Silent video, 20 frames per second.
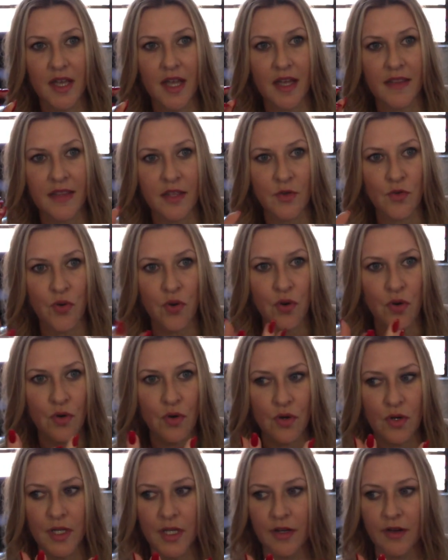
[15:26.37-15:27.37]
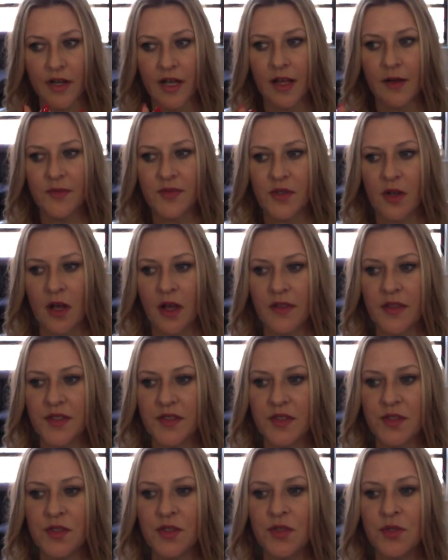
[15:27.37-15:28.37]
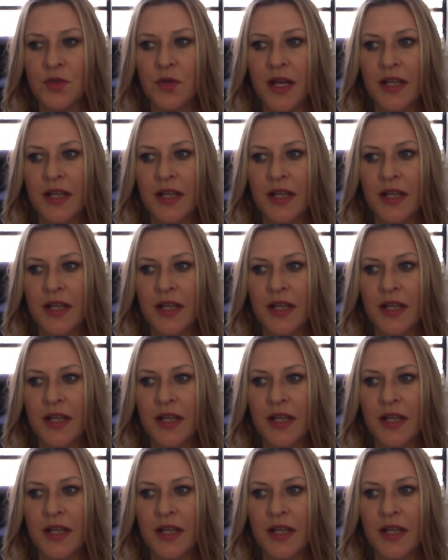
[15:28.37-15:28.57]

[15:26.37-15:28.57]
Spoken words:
And then whew, here comes all this new